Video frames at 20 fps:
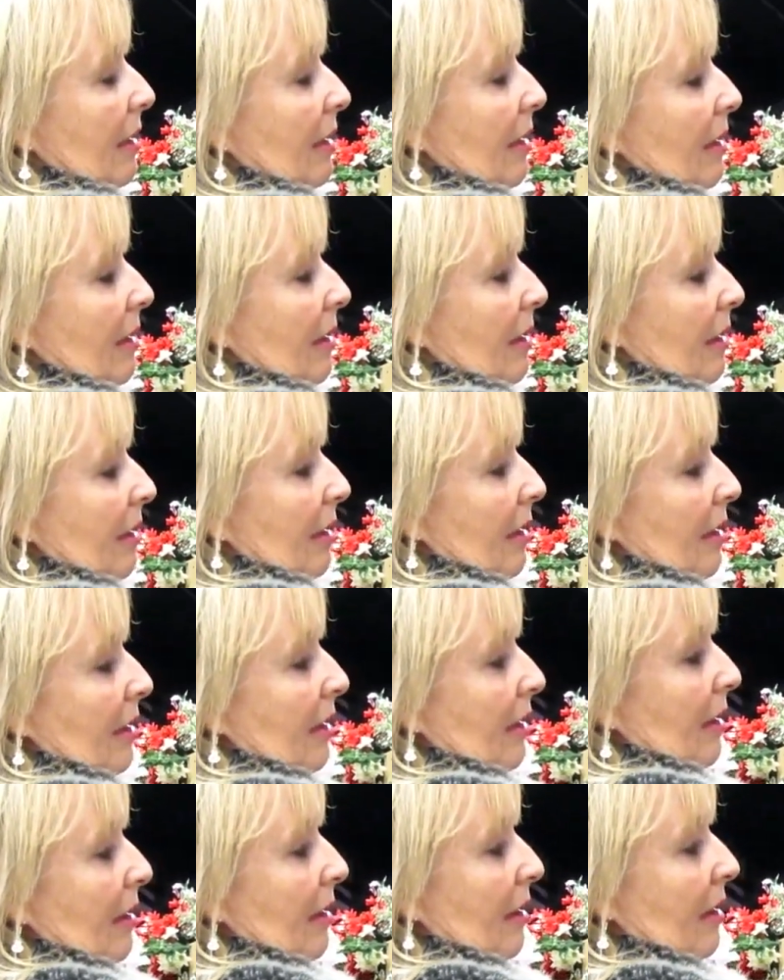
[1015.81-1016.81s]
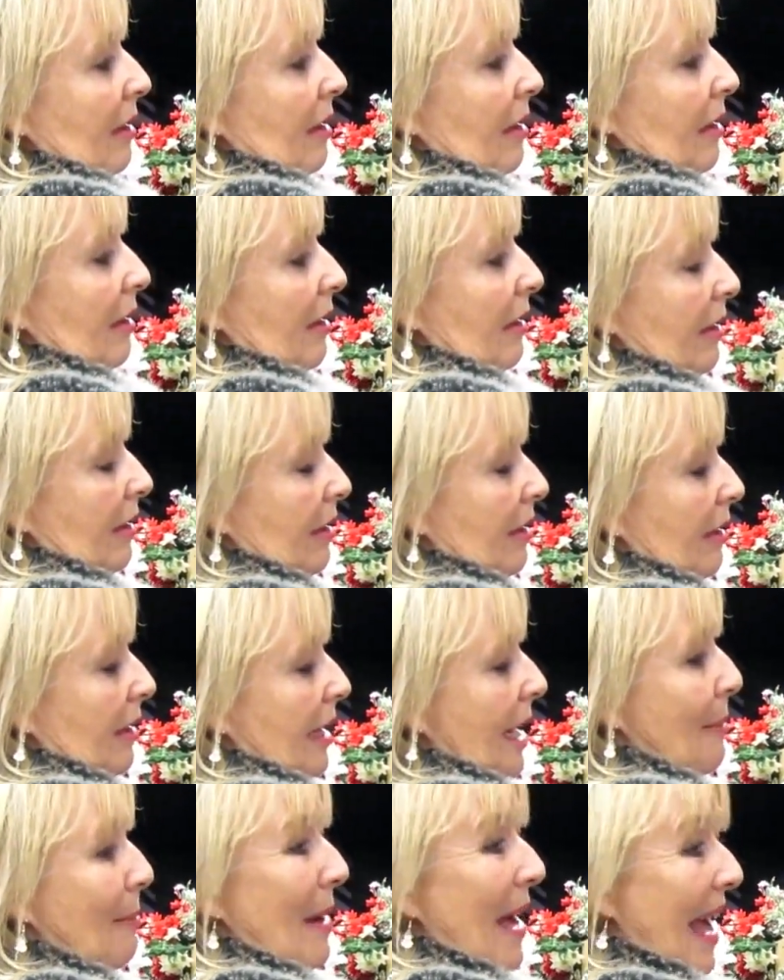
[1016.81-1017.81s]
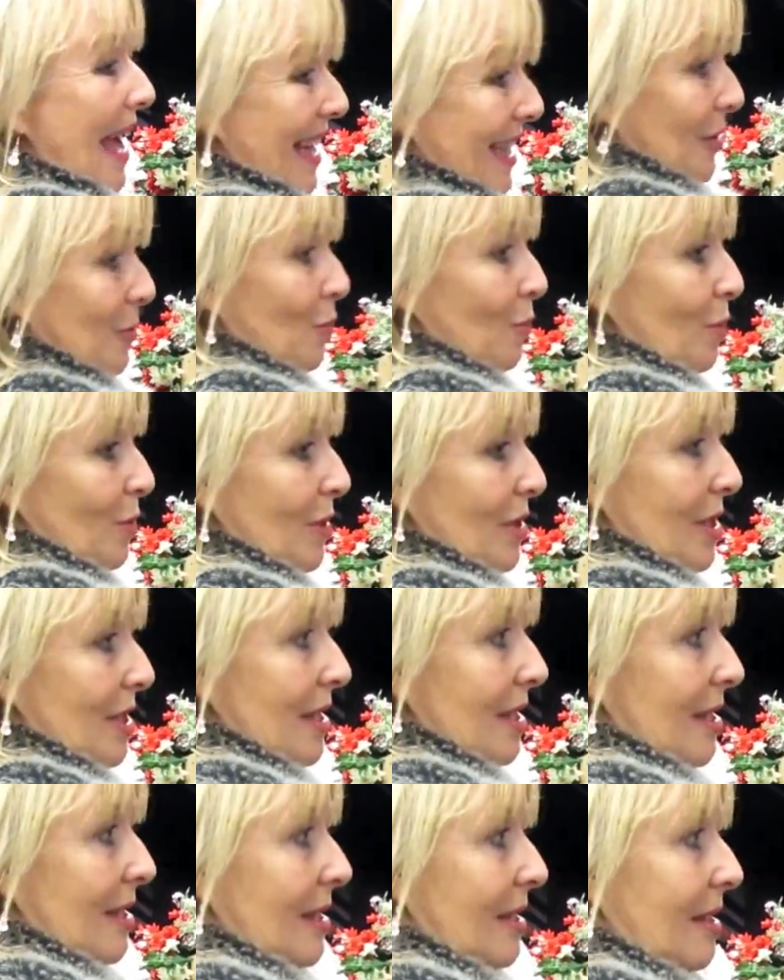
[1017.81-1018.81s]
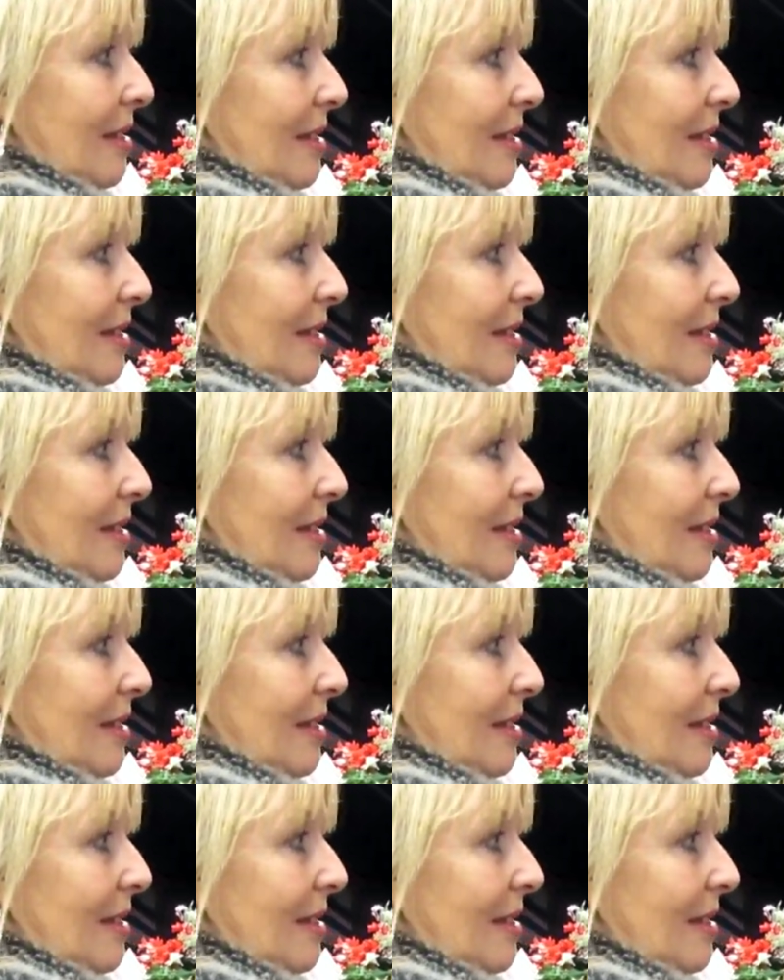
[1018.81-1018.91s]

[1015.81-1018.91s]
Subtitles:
Pound though. Pound. Pound.